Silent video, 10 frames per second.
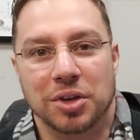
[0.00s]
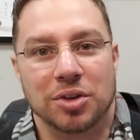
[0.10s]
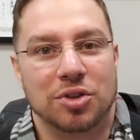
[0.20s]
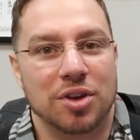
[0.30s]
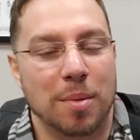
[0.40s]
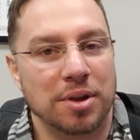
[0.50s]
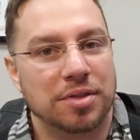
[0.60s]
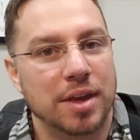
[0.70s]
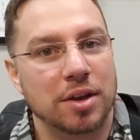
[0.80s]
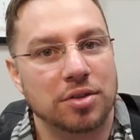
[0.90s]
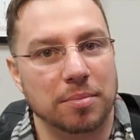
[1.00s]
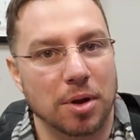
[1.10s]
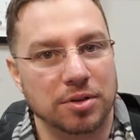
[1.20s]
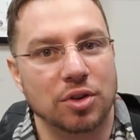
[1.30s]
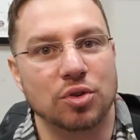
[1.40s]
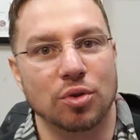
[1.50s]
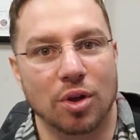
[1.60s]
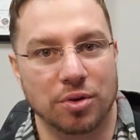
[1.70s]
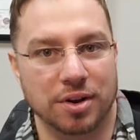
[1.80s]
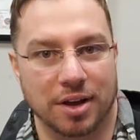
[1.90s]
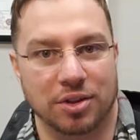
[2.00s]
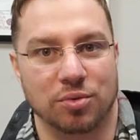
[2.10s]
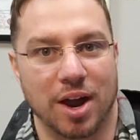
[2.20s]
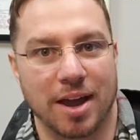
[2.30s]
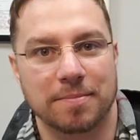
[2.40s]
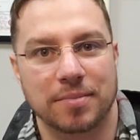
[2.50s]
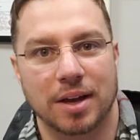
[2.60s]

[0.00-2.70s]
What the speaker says: some of the things a multi-school owner does, right?